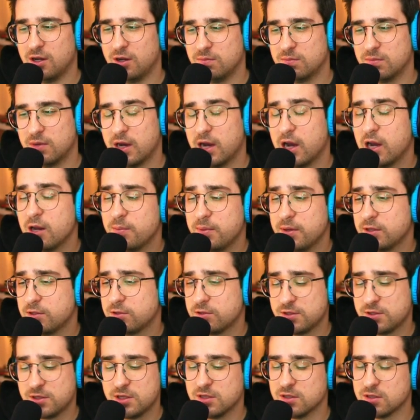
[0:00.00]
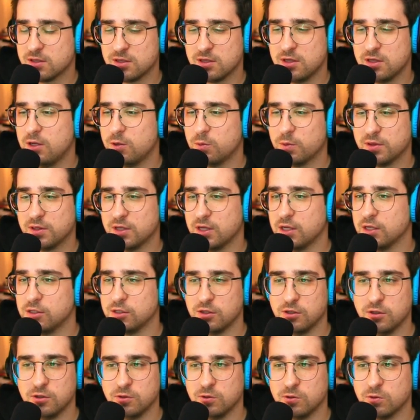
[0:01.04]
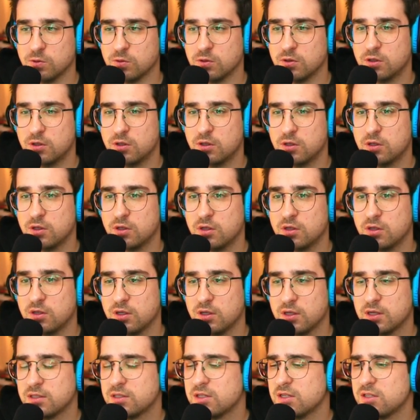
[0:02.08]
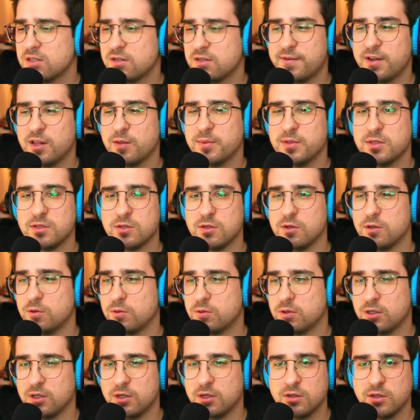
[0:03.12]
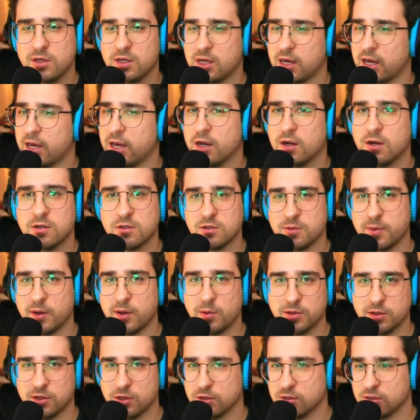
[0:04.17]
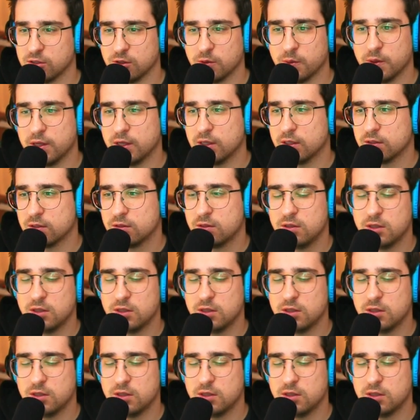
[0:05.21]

I'd be interested in seeing what they do, because this development studio clearly cares about what they're doing.